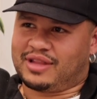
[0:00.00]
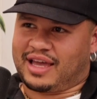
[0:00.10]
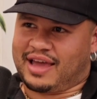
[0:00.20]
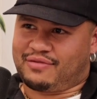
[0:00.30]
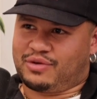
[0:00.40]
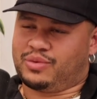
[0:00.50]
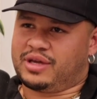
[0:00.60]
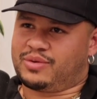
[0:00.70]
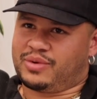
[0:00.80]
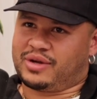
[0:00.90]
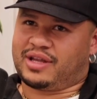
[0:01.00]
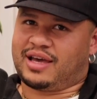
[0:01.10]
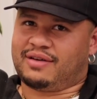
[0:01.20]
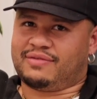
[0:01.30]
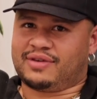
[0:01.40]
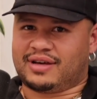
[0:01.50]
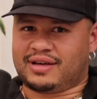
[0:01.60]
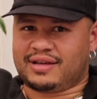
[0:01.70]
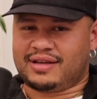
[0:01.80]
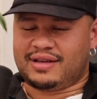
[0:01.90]
Like, every week we would have
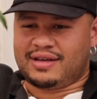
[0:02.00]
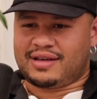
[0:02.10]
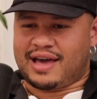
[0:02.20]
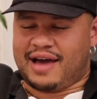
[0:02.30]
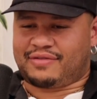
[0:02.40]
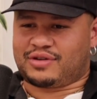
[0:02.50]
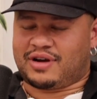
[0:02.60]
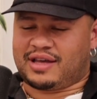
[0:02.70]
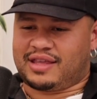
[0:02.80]
after,